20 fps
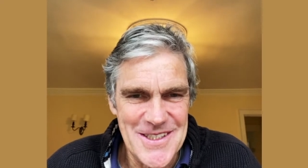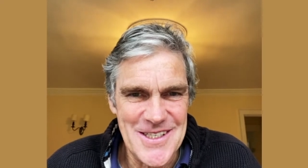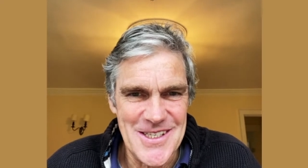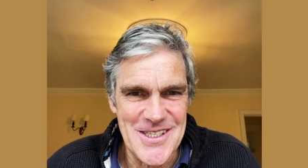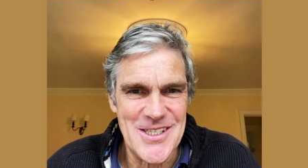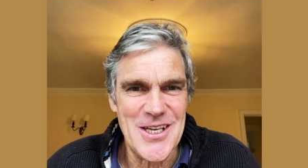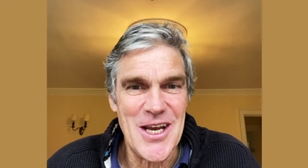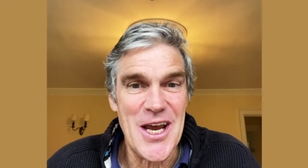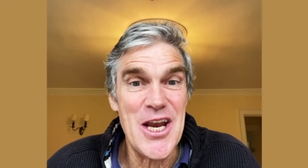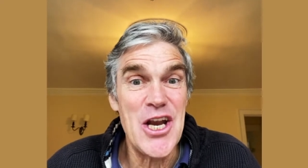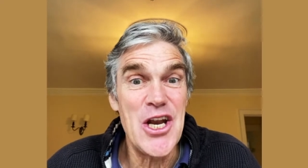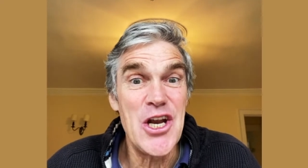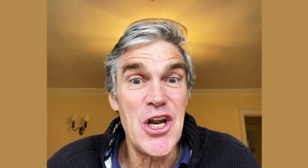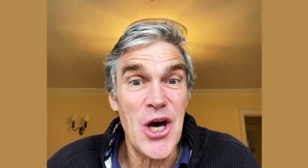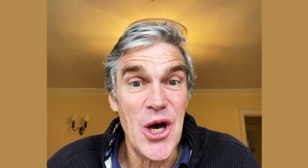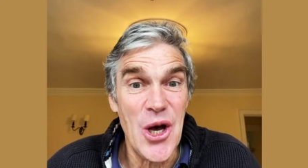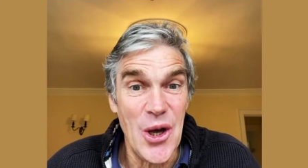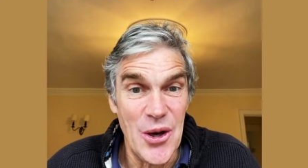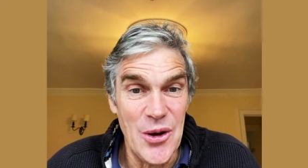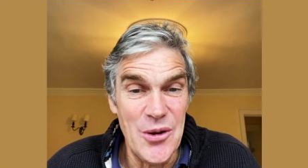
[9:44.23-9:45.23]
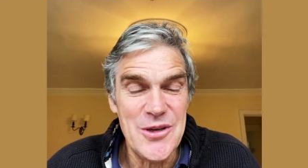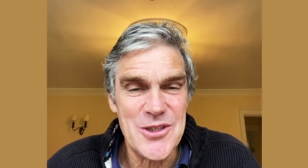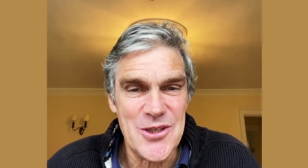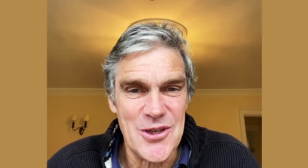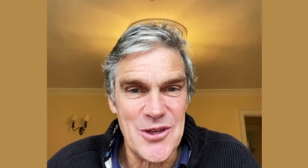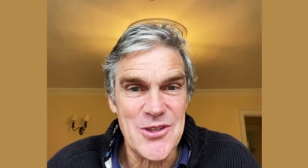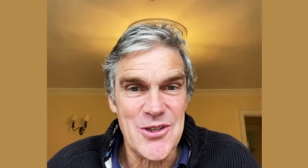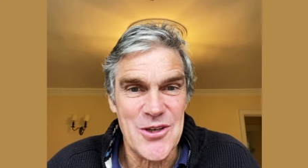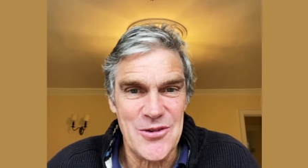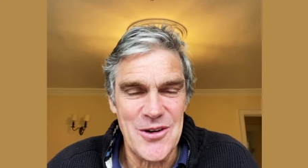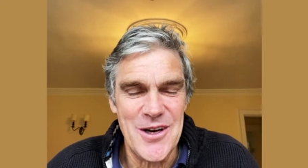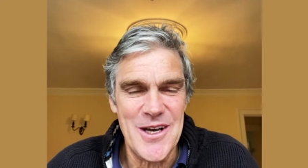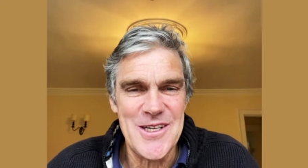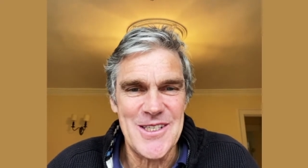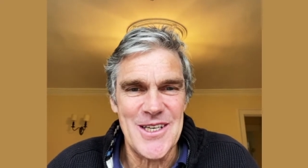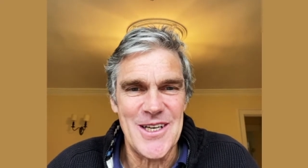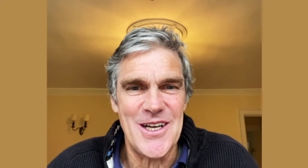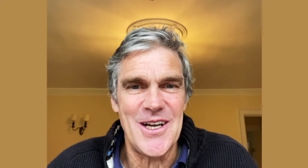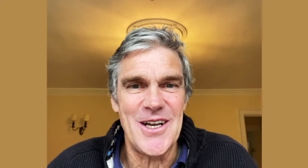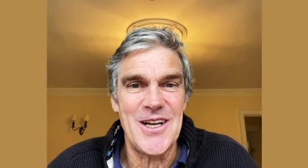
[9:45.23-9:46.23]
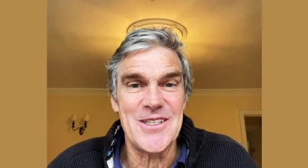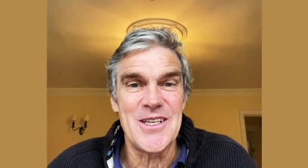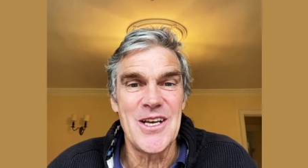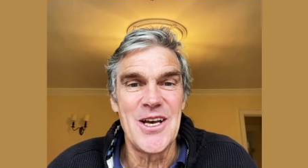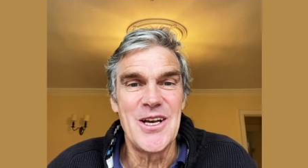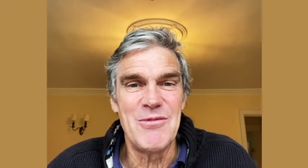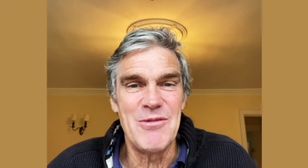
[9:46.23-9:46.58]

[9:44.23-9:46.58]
to say no, it's God's grace in our hearts.